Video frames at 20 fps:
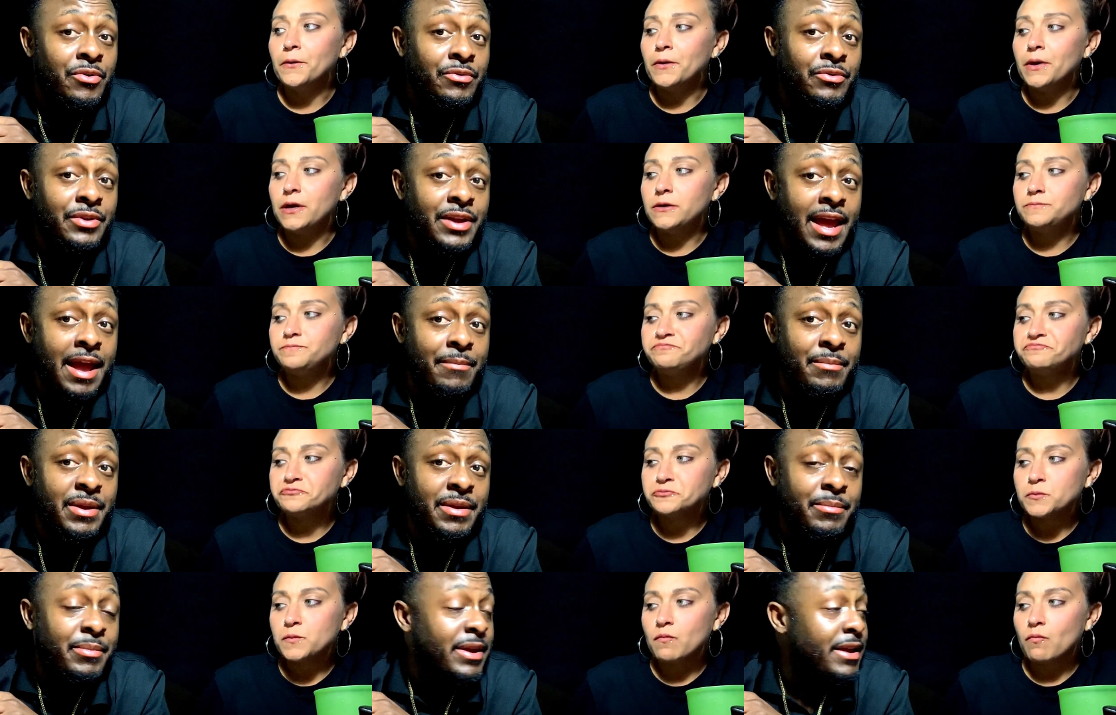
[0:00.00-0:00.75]
Speaker 1: can't
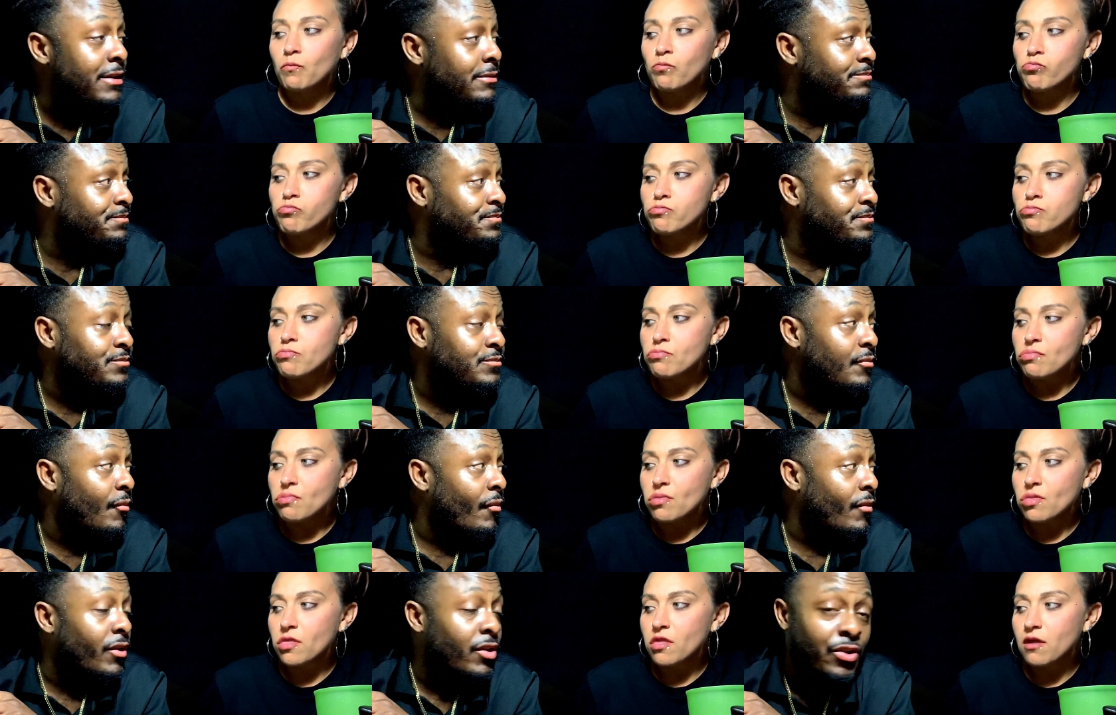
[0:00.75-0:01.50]
be beat.
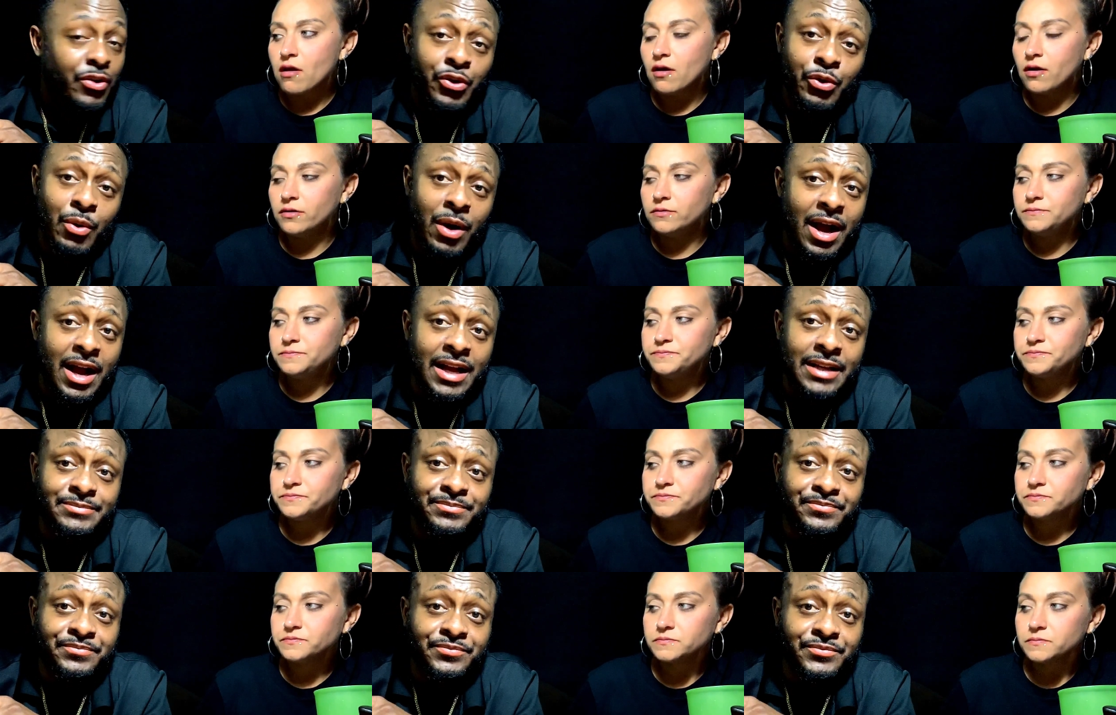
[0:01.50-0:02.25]
You
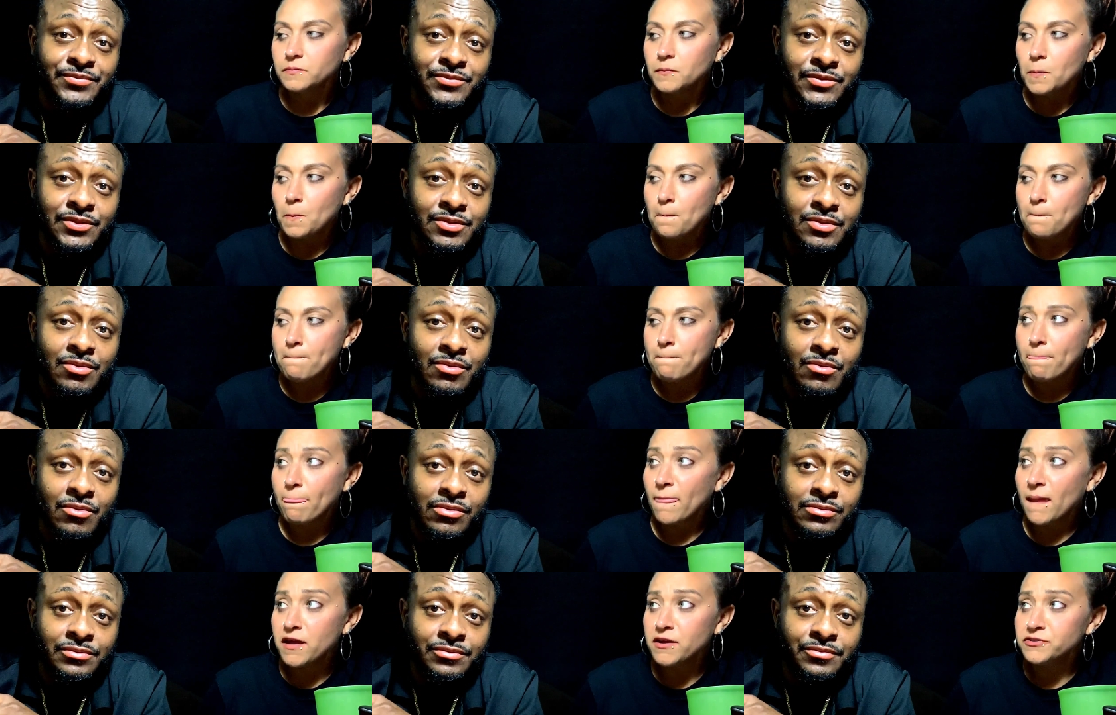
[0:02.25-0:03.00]
hot.
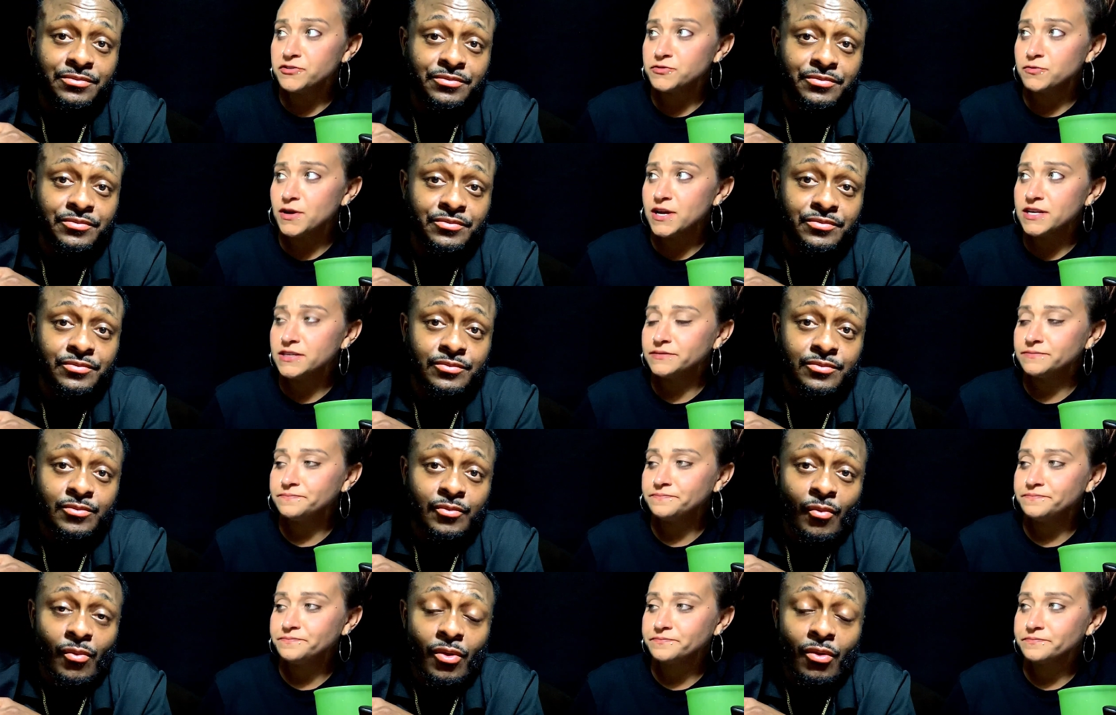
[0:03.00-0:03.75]
Speaker 2: You're
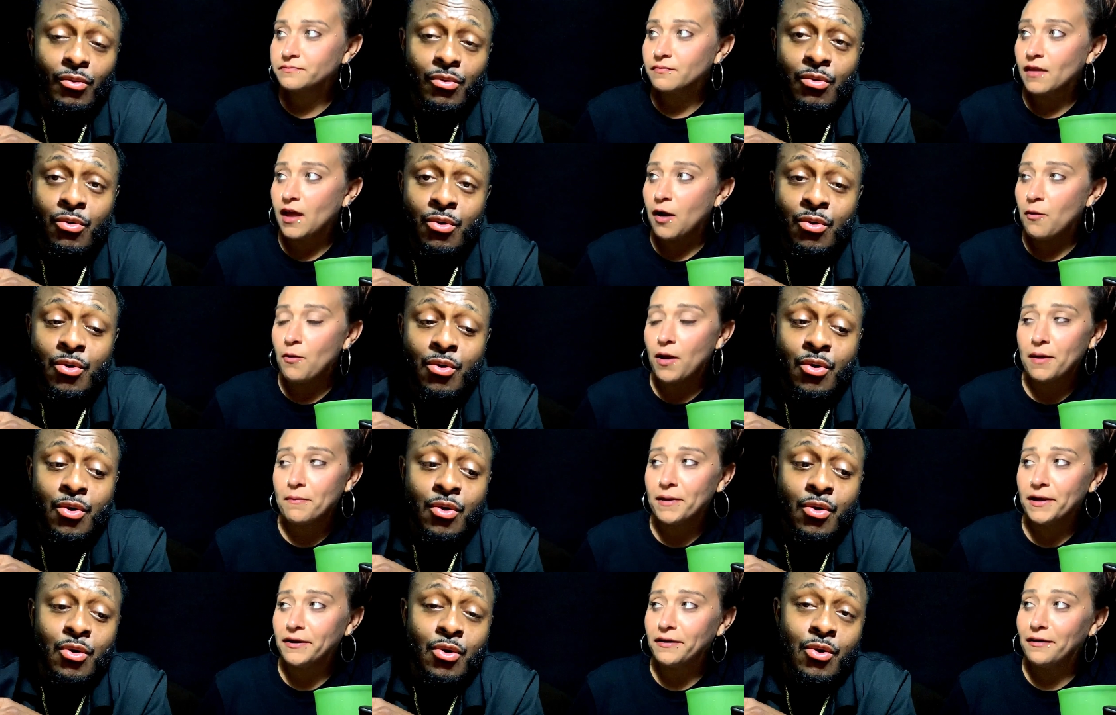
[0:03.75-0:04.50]
sweating. I wipe
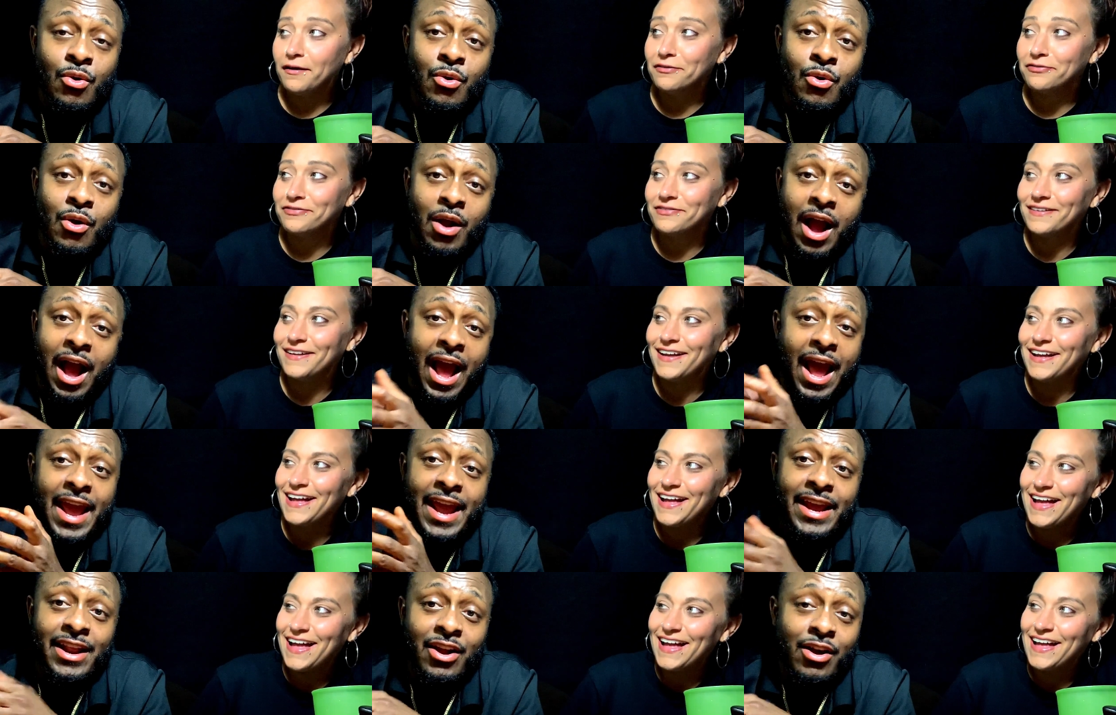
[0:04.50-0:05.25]
mine off.
Speaker 1: I
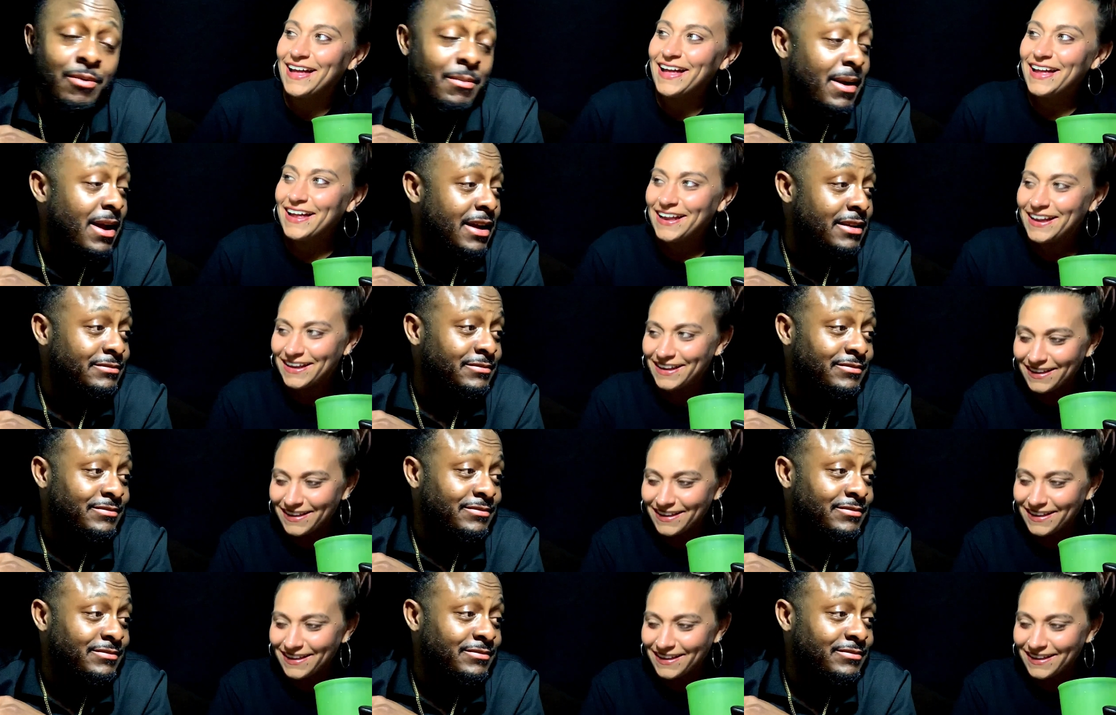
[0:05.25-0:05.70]
ate all mine.